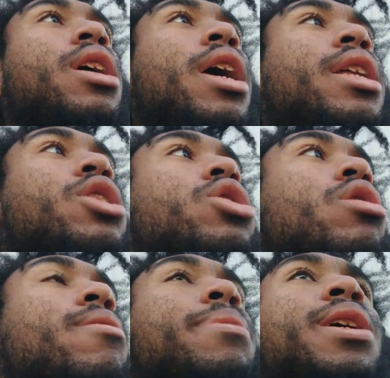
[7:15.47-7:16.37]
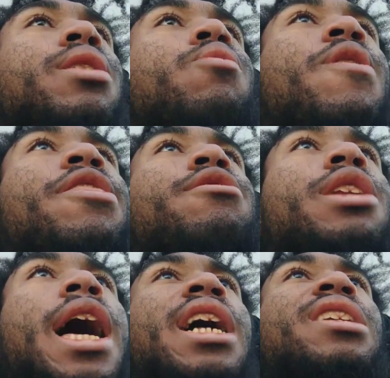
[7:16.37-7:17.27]
and determining whether or
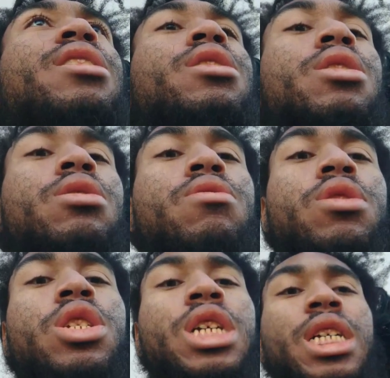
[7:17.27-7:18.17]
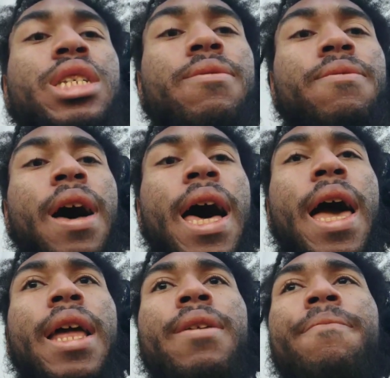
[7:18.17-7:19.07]
not you're
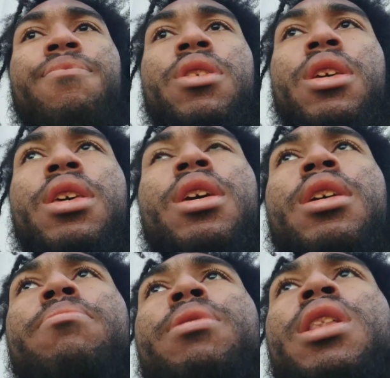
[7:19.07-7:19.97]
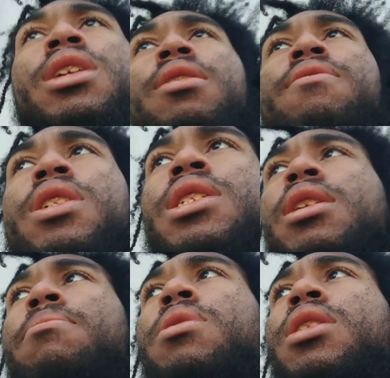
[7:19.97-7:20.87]
justified in believing
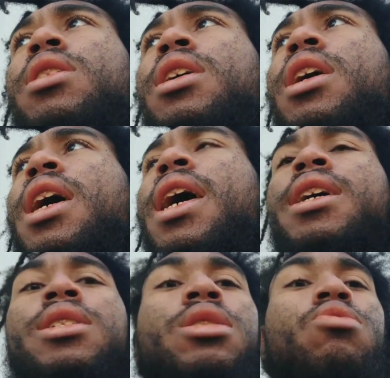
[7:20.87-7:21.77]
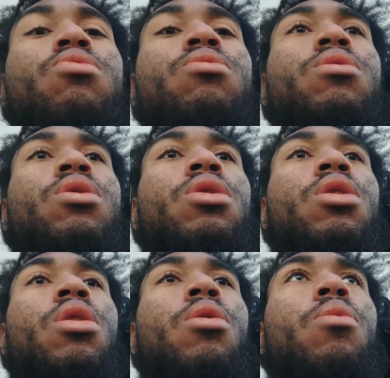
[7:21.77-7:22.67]
something, and to
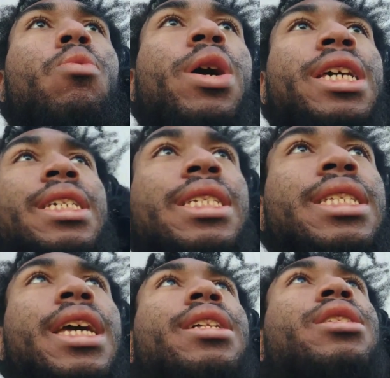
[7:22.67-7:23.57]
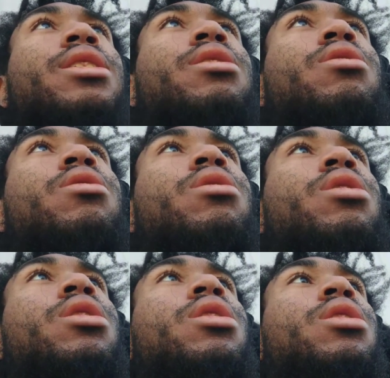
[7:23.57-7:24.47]
what extent
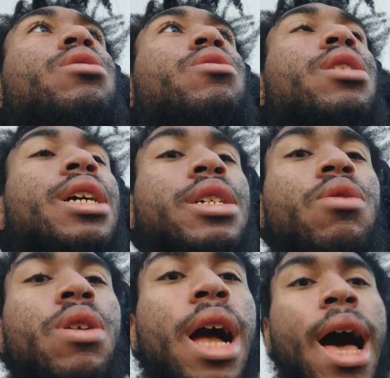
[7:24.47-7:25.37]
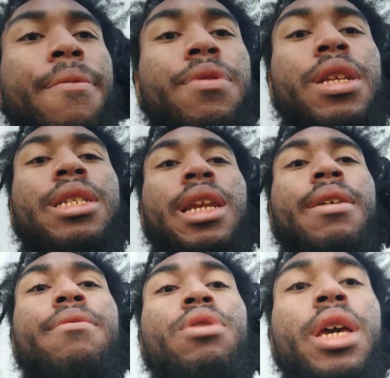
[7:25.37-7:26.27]
your confidence
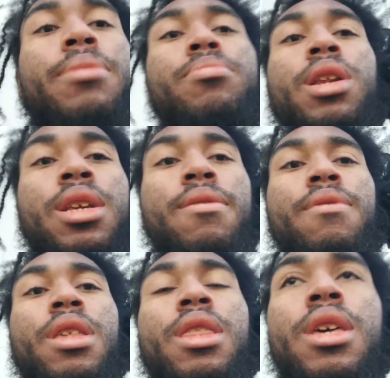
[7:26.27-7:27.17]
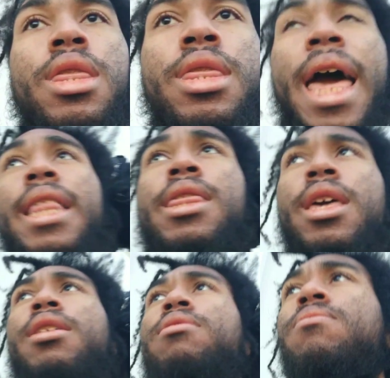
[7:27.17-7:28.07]
level in believing that thing.